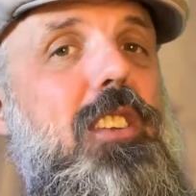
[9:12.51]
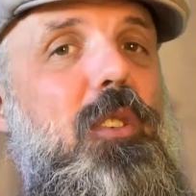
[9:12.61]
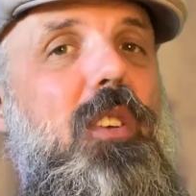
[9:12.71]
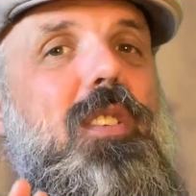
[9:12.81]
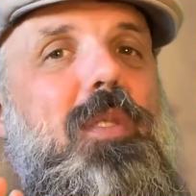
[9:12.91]

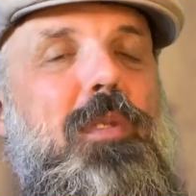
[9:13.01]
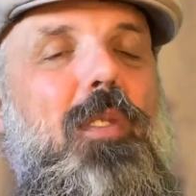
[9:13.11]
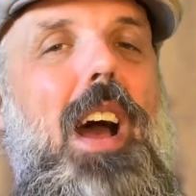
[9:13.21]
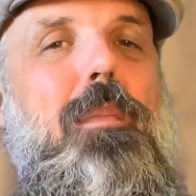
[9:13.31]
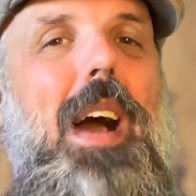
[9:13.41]
you can
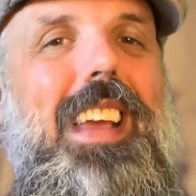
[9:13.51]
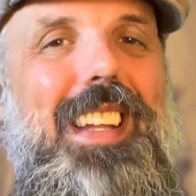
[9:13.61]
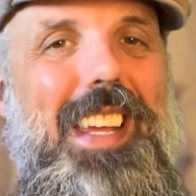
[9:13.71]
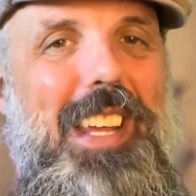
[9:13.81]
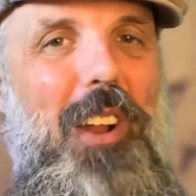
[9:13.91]
subscribe by
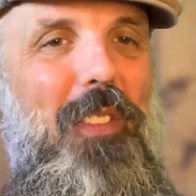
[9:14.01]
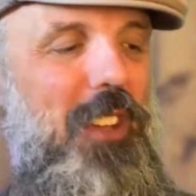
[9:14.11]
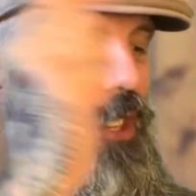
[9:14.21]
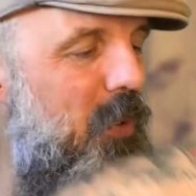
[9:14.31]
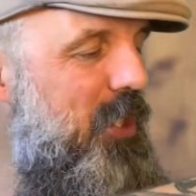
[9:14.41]
clicking on
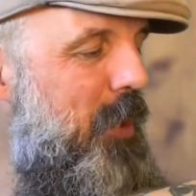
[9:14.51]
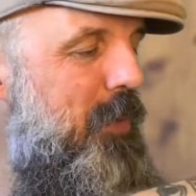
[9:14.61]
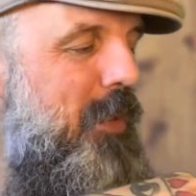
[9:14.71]
the YouTube